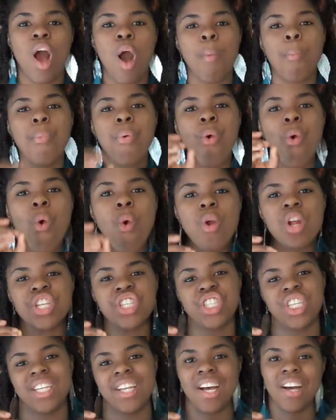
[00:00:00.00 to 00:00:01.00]
a
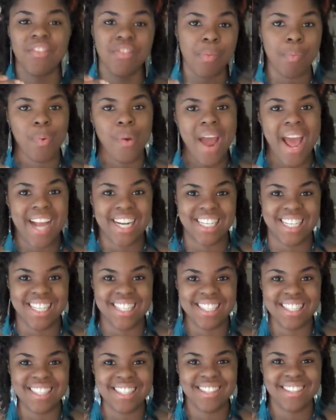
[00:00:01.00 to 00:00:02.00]
portion of the
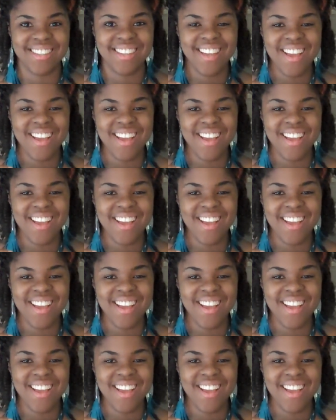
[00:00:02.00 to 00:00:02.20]
practice.